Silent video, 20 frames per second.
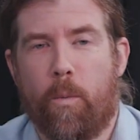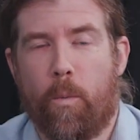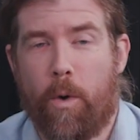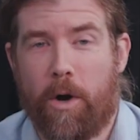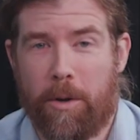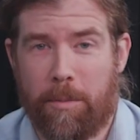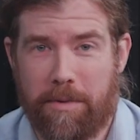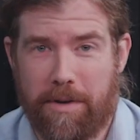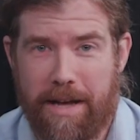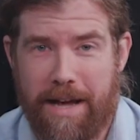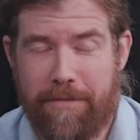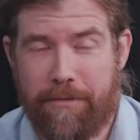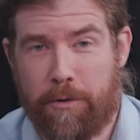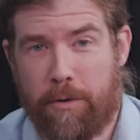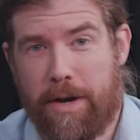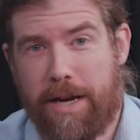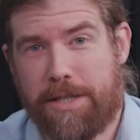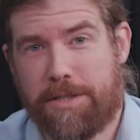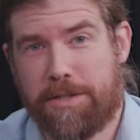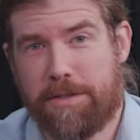Welcome to
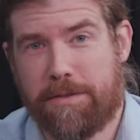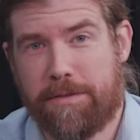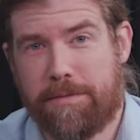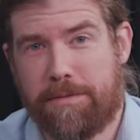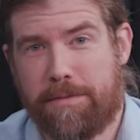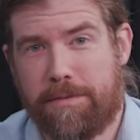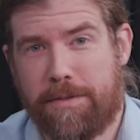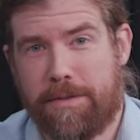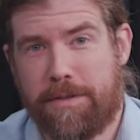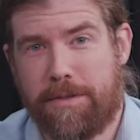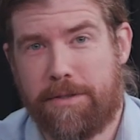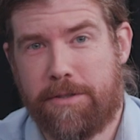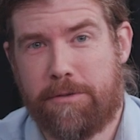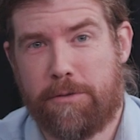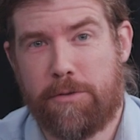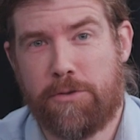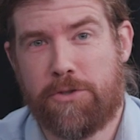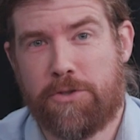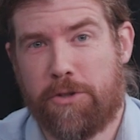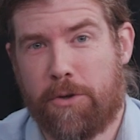After Action,
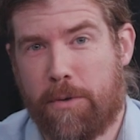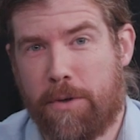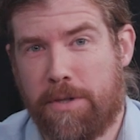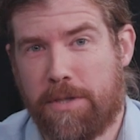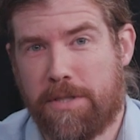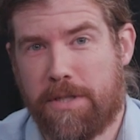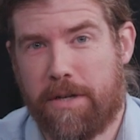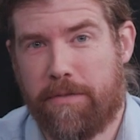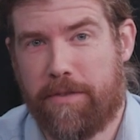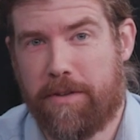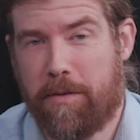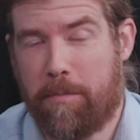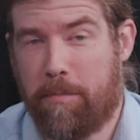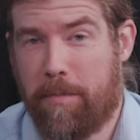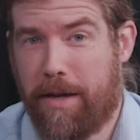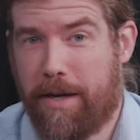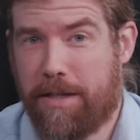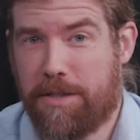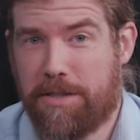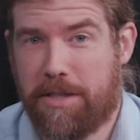True Stories of the
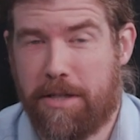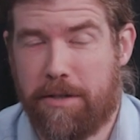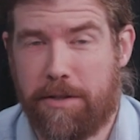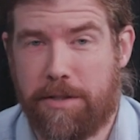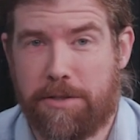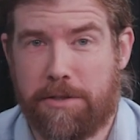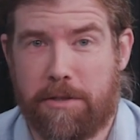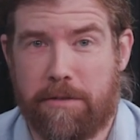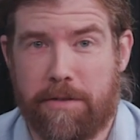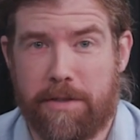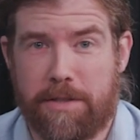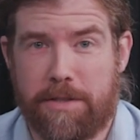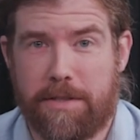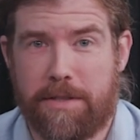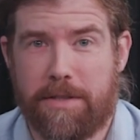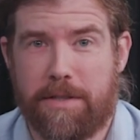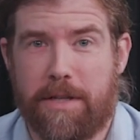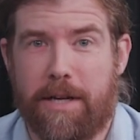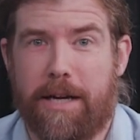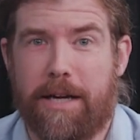Diplomatic Security Service.
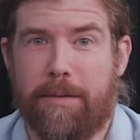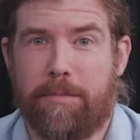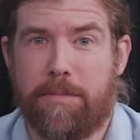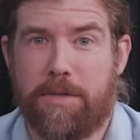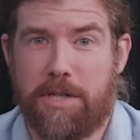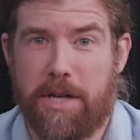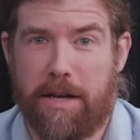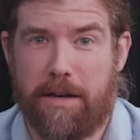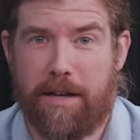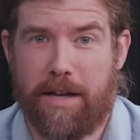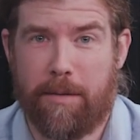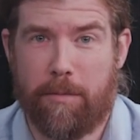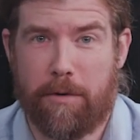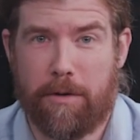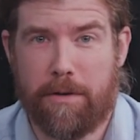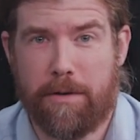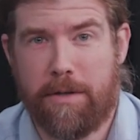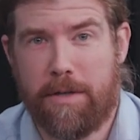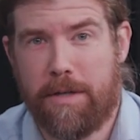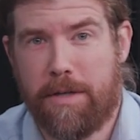I'm Chad
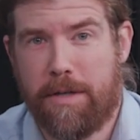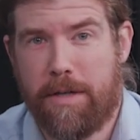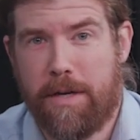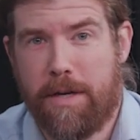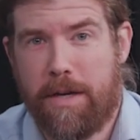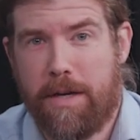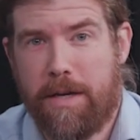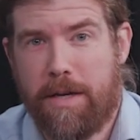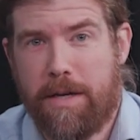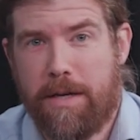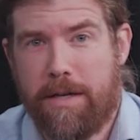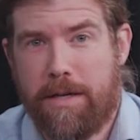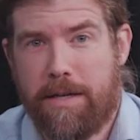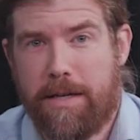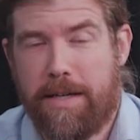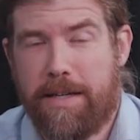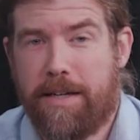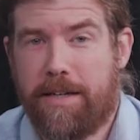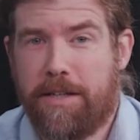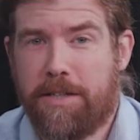Hammer.
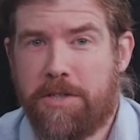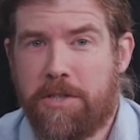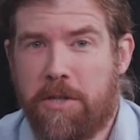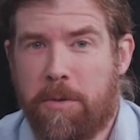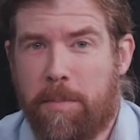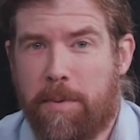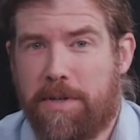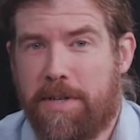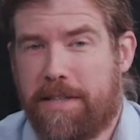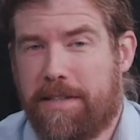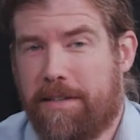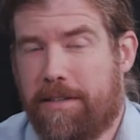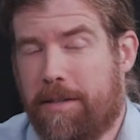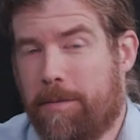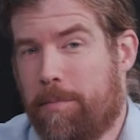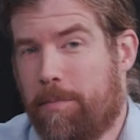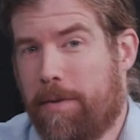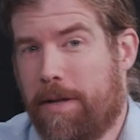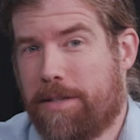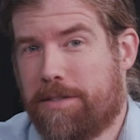In addition to protecting
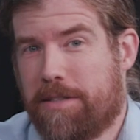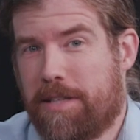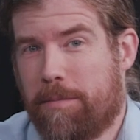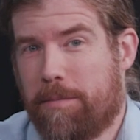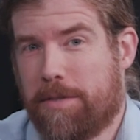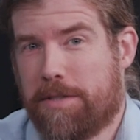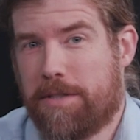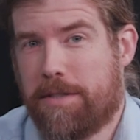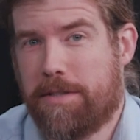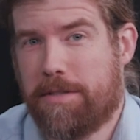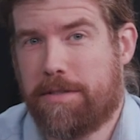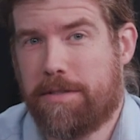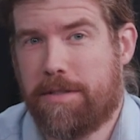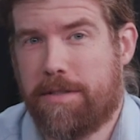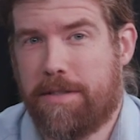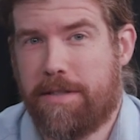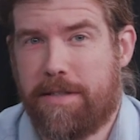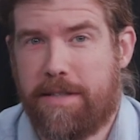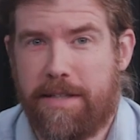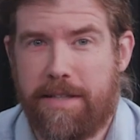diplomats and embassies,
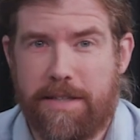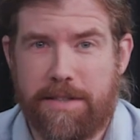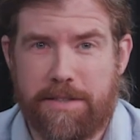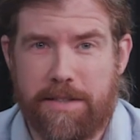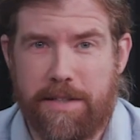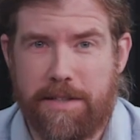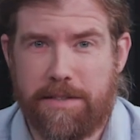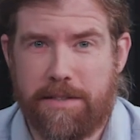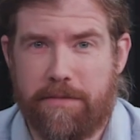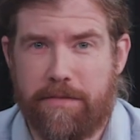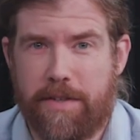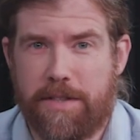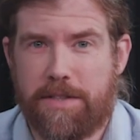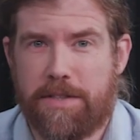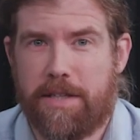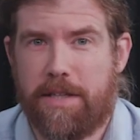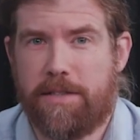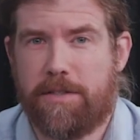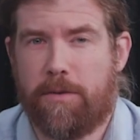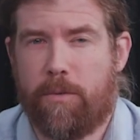DSS
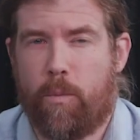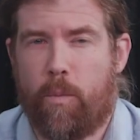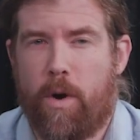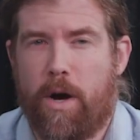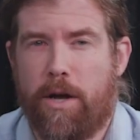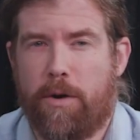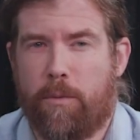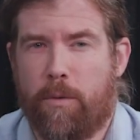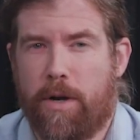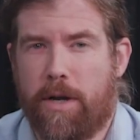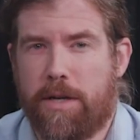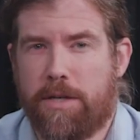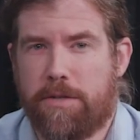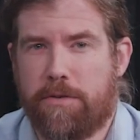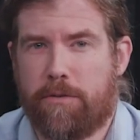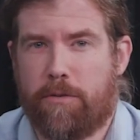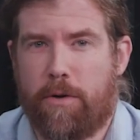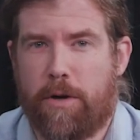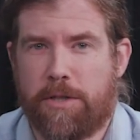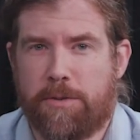investigates a wide range
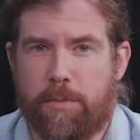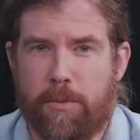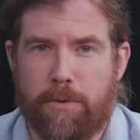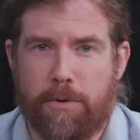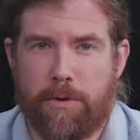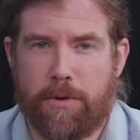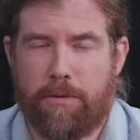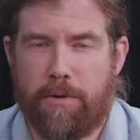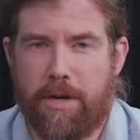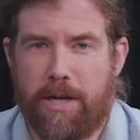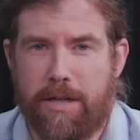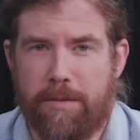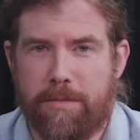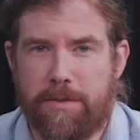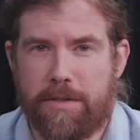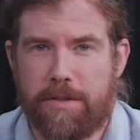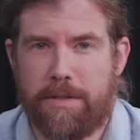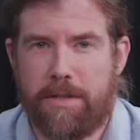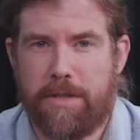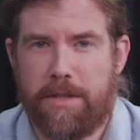of cross border
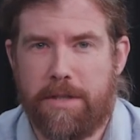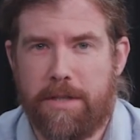crimes.